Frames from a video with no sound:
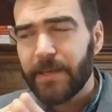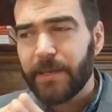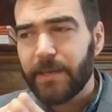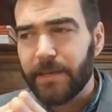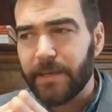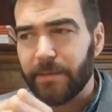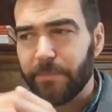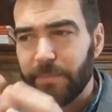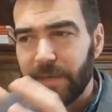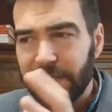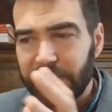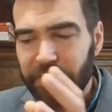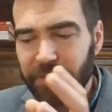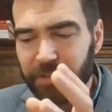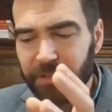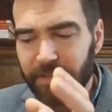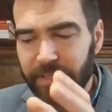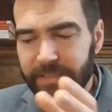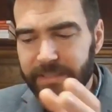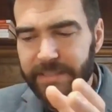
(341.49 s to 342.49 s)
make
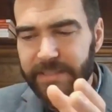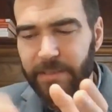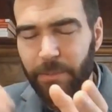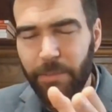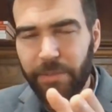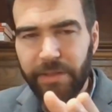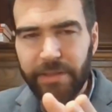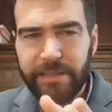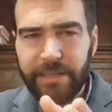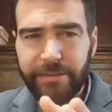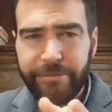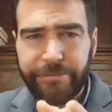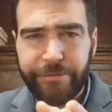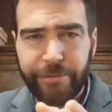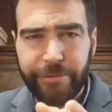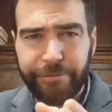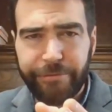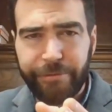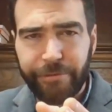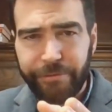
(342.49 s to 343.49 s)
sure it's something that
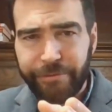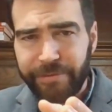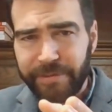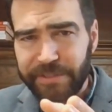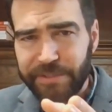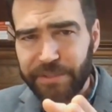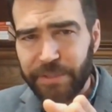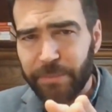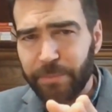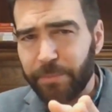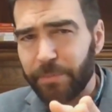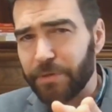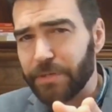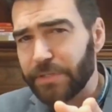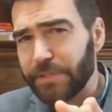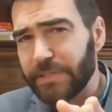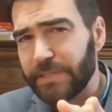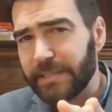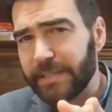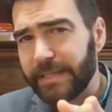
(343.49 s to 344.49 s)
fulfills you
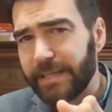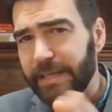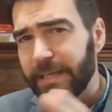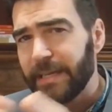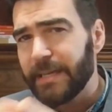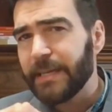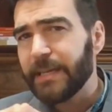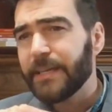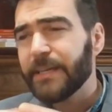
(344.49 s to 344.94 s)
personally,